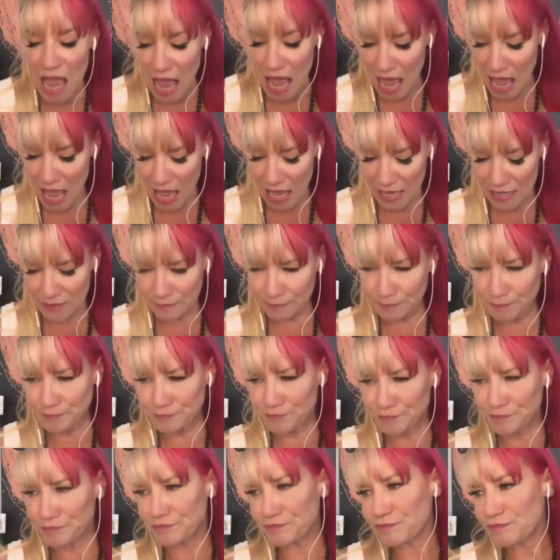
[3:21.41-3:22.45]
And
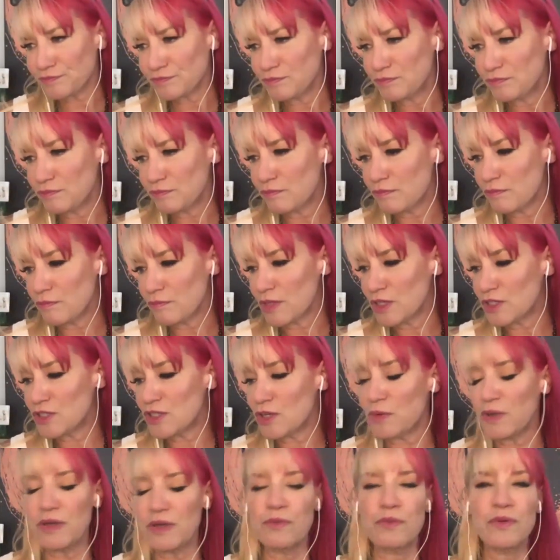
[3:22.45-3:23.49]
so
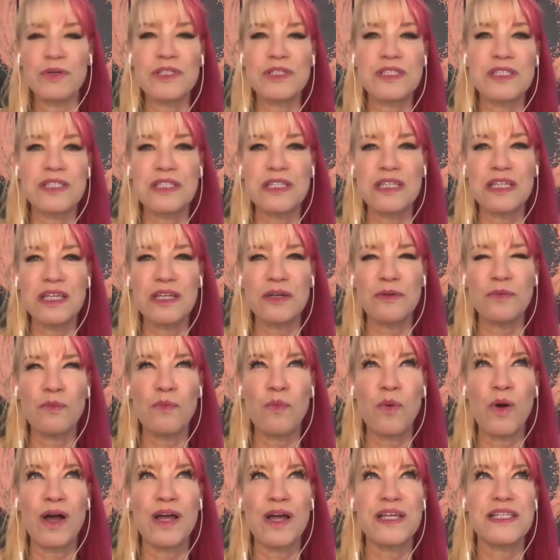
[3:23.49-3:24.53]
it
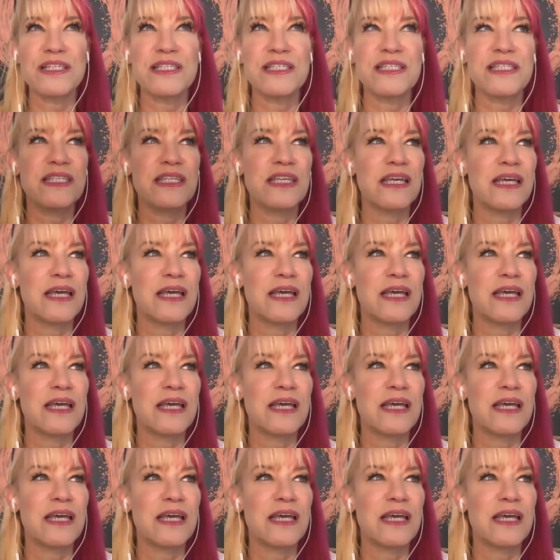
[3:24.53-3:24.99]
was